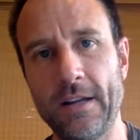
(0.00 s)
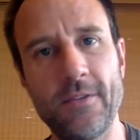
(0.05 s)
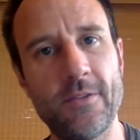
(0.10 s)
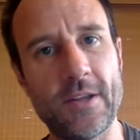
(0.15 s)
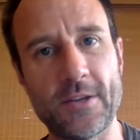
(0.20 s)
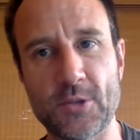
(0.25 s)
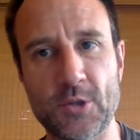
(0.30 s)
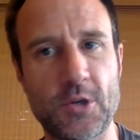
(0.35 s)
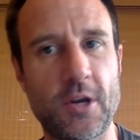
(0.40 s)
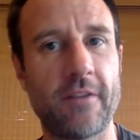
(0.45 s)

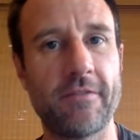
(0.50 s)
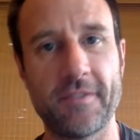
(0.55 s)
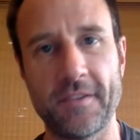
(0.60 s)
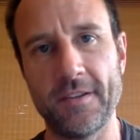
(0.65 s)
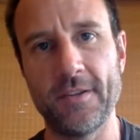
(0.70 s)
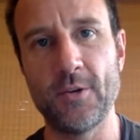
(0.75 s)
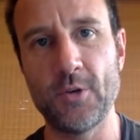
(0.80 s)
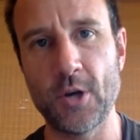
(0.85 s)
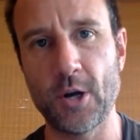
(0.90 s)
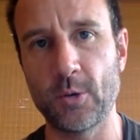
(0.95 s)
the stuff on
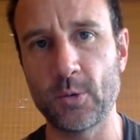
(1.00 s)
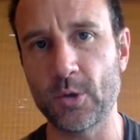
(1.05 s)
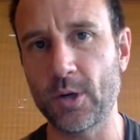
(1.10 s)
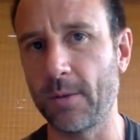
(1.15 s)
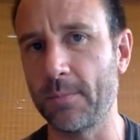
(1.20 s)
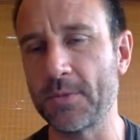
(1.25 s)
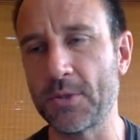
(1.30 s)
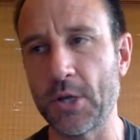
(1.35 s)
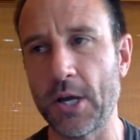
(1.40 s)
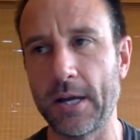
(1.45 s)
the note
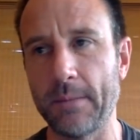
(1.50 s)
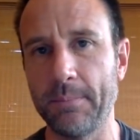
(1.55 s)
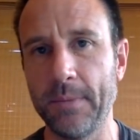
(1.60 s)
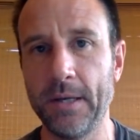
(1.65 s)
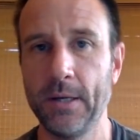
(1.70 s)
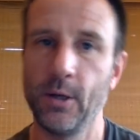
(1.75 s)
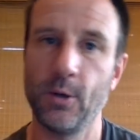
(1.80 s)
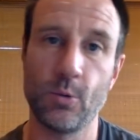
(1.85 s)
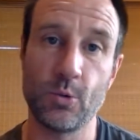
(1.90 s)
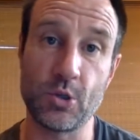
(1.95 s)
comes up,
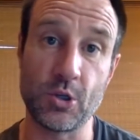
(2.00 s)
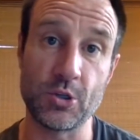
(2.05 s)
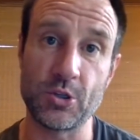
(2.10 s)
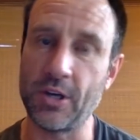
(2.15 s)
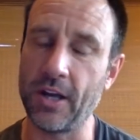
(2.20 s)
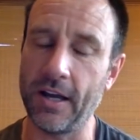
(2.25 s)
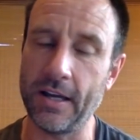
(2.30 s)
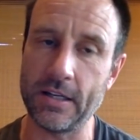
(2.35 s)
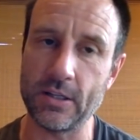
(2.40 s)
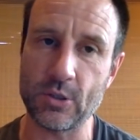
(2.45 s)
which is
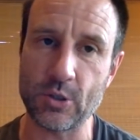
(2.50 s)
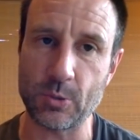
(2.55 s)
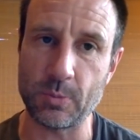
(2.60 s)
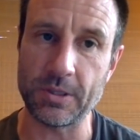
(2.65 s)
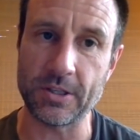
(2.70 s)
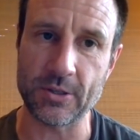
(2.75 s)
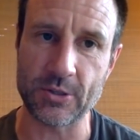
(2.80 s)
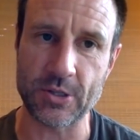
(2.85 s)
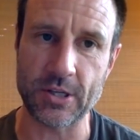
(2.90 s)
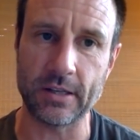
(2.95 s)
nice
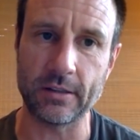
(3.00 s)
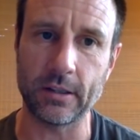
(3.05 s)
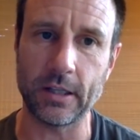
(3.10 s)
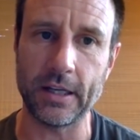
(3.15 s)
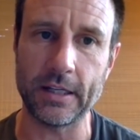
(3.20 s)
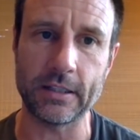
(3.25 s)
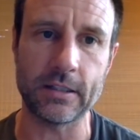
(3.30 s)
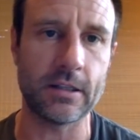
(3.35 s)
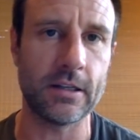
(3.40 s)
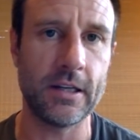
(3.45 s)
because
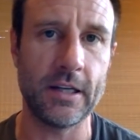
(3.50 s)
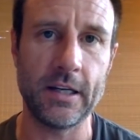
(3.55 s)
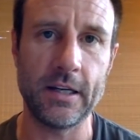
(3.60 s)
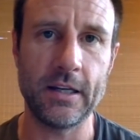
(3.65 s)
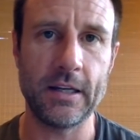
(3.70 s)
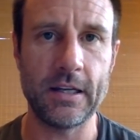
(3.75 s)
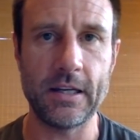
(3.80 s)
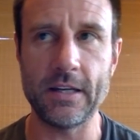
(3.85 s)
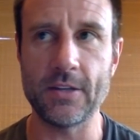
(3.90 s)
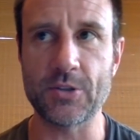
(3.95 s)

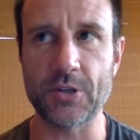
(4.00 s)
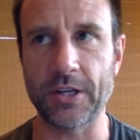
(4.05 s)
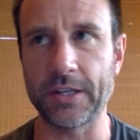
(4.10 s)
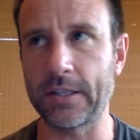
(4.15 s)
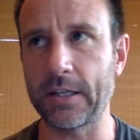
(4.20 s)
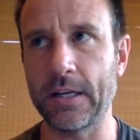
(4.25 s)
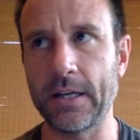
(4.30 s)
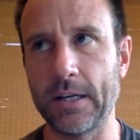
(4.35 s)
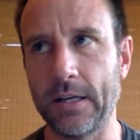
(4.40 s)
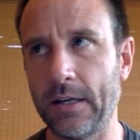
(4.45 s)
it's
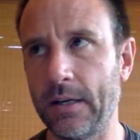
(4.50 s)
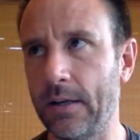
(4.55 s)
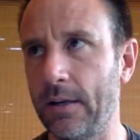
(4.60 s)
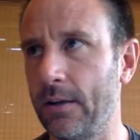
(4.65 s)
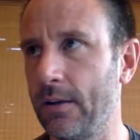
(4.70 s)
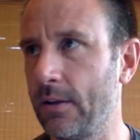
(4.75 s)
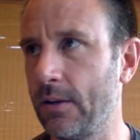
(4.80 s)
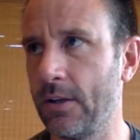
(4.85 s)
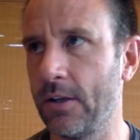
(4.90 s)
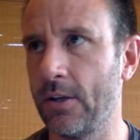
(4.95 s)
like a
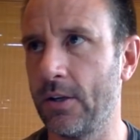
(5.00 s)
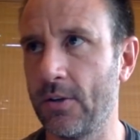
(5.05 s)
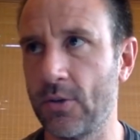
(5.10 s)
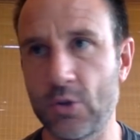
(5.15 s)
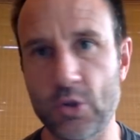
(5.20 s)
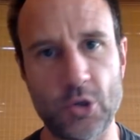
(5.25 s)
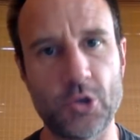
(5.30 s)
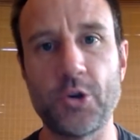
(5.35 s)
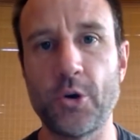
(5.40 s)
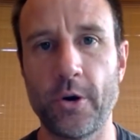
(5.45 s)

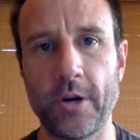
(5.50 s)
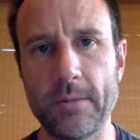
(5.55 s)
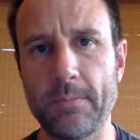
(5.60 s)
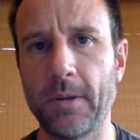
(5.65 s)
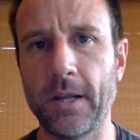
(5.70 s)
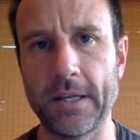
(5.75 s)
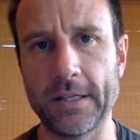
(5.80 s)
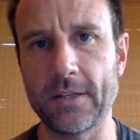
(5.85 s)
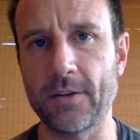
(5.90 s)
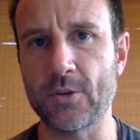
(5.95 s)
security
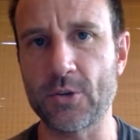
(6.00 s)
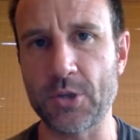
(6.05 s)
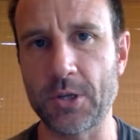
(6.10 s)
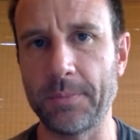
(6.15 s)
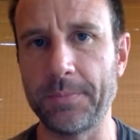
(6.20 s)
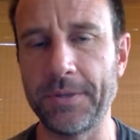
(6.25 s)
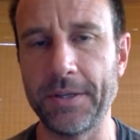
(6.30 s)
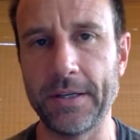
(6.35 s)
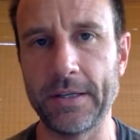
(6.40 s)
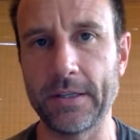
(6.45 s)
blanket or
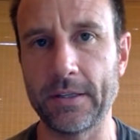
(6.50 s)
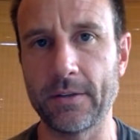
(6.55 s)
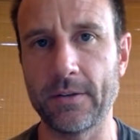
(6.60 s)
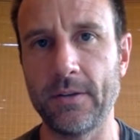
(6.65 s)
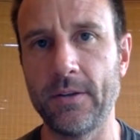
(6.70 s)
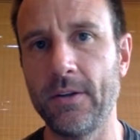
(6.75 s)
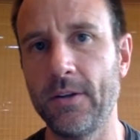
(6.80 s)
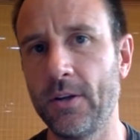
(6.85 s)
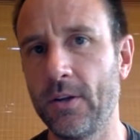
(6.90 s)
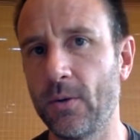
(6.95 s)

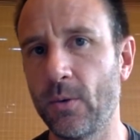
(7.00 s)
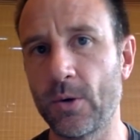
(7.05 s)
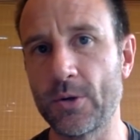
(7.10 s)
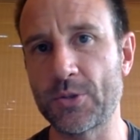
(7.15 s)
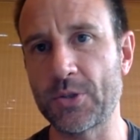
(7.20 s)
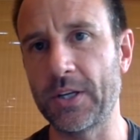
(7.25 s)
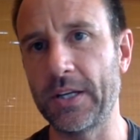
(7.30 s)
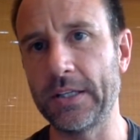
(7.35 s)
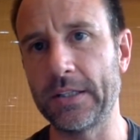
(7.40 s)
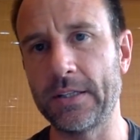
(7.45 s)
something, or
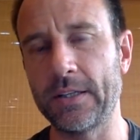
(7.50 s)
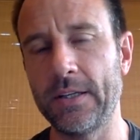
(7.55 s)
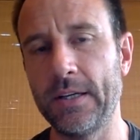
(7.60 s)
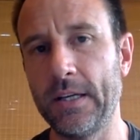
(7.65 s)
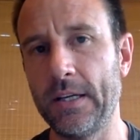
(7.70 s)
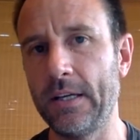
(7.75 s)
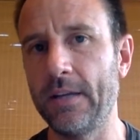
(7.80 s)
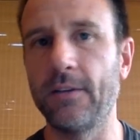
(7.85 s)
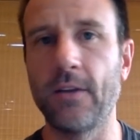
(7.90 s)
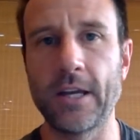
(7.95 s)

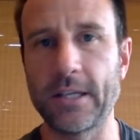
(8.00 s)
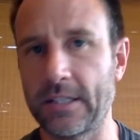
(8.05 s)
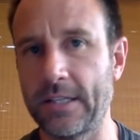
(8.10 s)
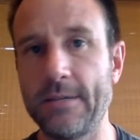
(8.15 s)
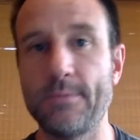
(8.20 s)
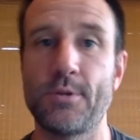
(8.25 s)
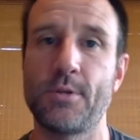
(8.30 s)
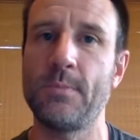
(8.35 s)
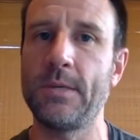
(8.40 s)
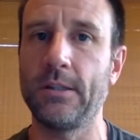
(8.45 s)
it
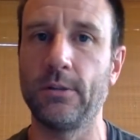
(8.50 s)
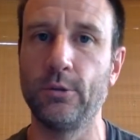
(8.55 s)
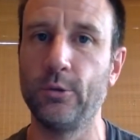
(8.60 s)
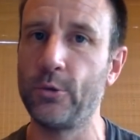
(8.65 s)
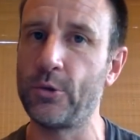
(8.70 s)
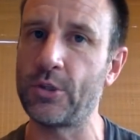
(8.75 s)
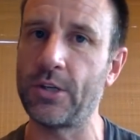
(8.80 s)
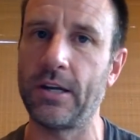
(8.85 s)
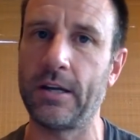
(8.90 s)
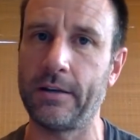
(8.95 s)
keeps me
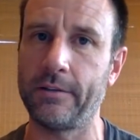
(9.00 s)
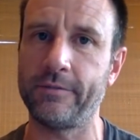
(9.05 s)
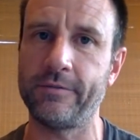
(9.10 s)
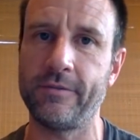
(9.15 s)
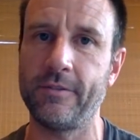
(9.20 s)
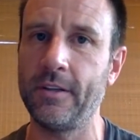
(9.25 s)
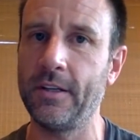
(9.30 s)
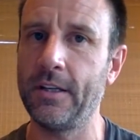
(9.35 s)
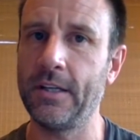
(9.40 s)
loose enough.